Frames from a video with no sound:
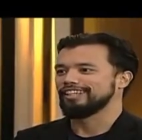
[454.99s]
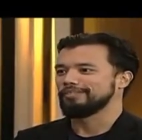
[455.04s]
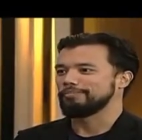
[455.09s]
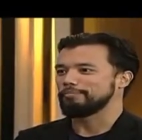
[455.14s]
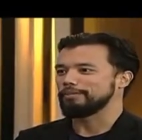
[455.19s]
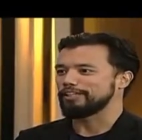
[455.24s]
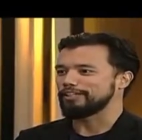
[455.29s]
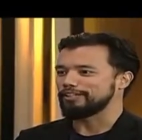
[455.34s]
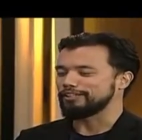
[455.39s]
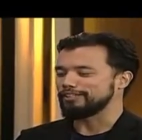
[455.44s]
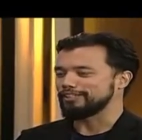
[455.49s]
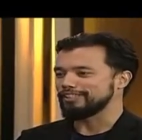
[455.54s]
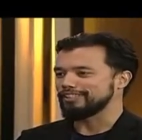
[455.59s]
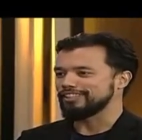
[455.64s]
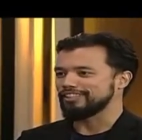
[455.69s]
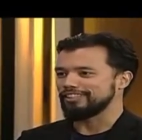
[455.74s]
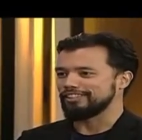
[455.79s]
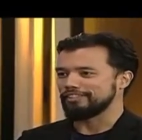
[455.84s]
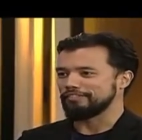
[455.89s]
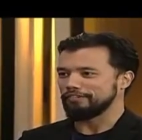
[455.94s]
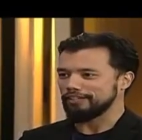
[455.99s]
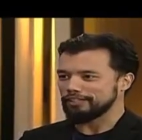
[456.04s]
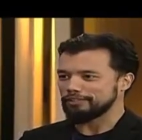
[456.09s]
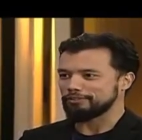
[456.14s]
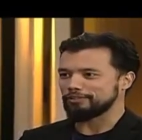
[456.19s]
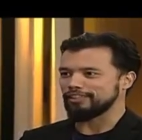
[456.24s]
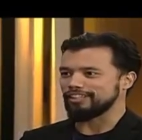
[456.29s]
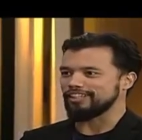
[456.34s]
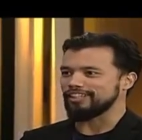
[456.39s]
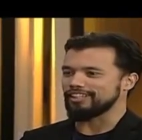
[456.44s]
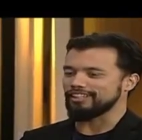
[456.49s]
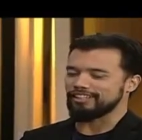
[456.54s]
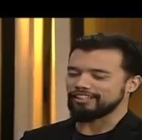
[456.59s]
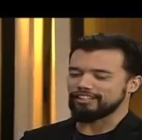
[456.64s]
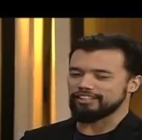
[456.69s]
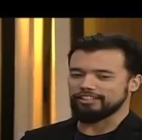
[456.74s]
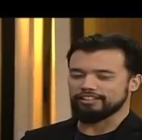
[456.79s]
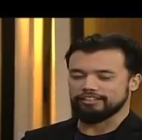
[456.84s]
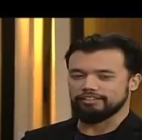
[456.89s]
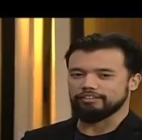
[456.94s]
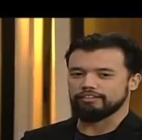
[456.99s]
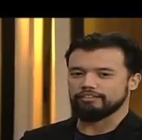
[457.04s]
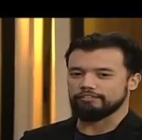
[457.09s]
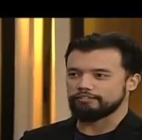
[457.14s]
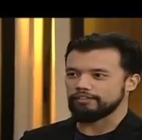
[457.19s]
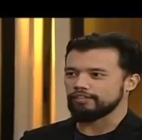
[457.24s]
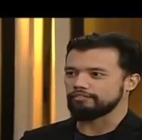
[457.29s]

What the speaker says: Because eventually, if you